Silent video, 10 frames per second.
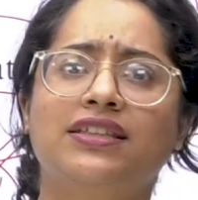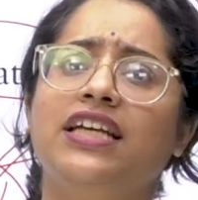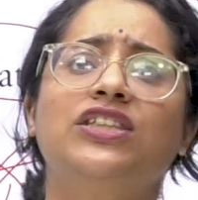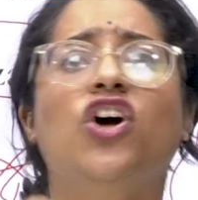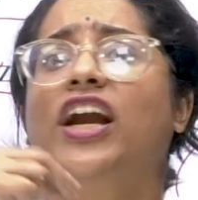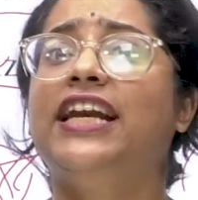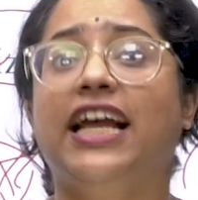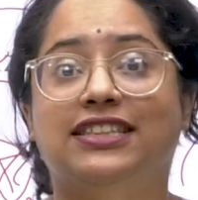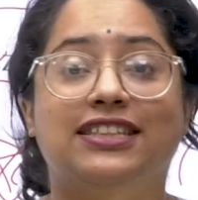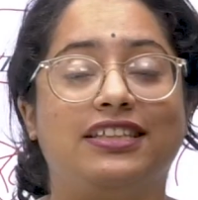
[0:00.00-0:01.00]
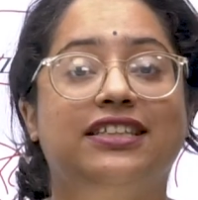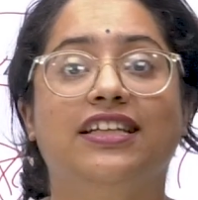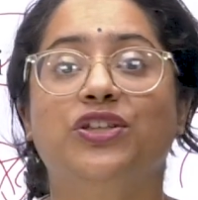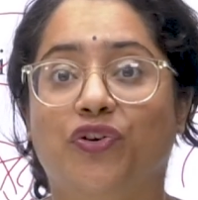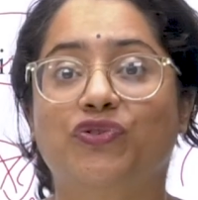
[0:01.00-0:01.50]
see, it's not a necessity
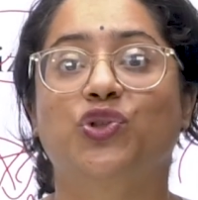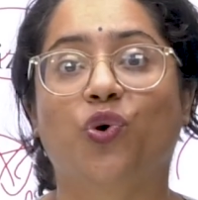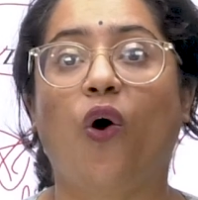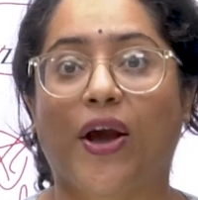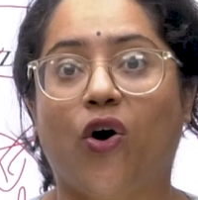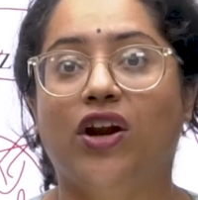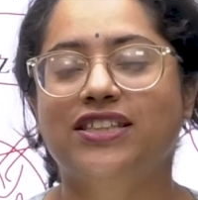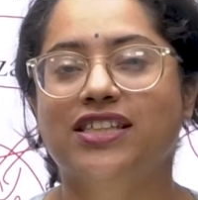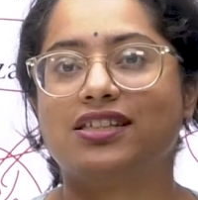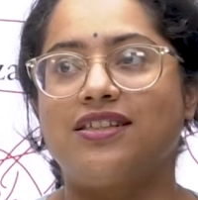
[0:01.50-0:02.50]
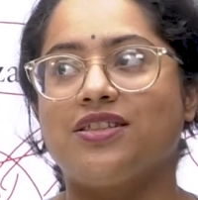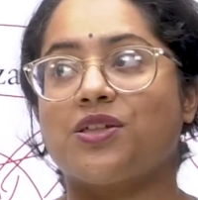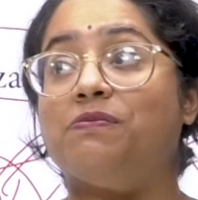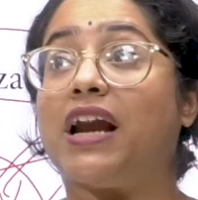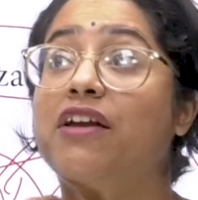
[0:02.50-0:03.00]
that you have to show ecological
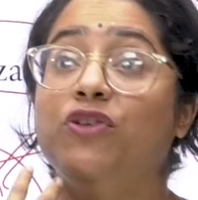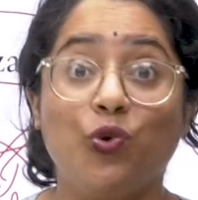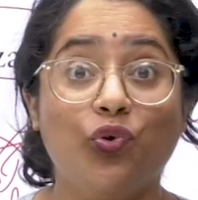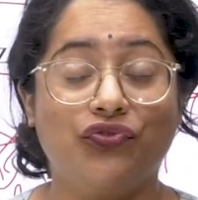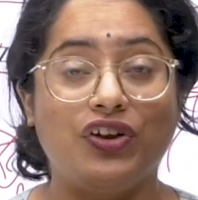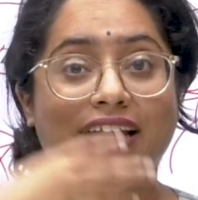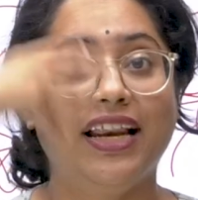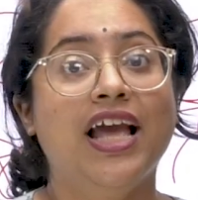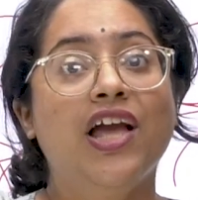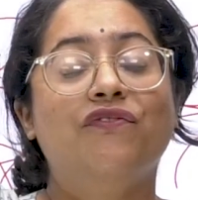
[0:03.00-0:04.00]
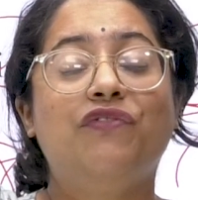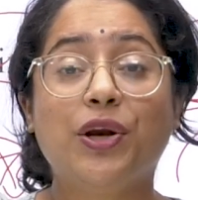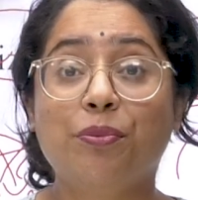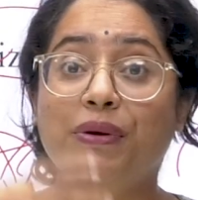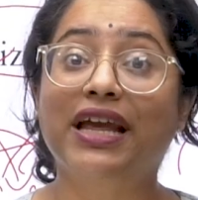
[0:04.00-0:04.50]
succession, but I do feel when
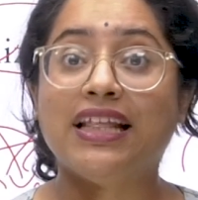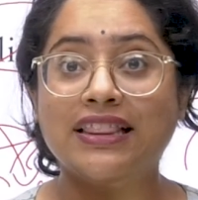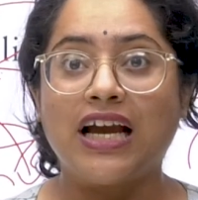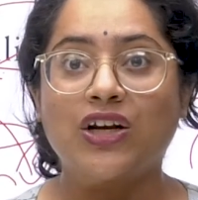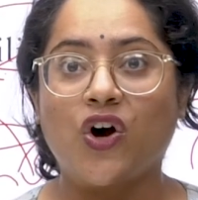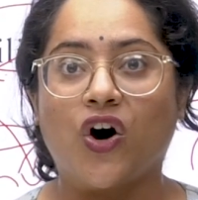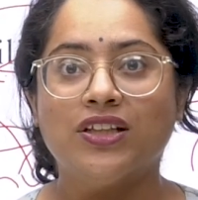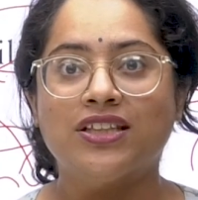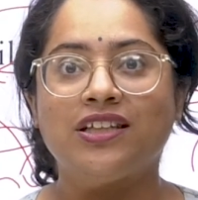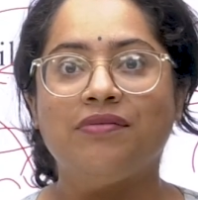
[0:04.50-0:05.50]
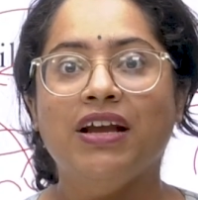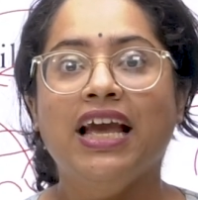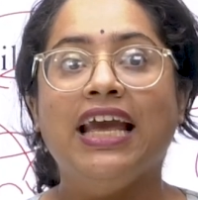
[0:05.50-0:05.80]
you bring in that concept,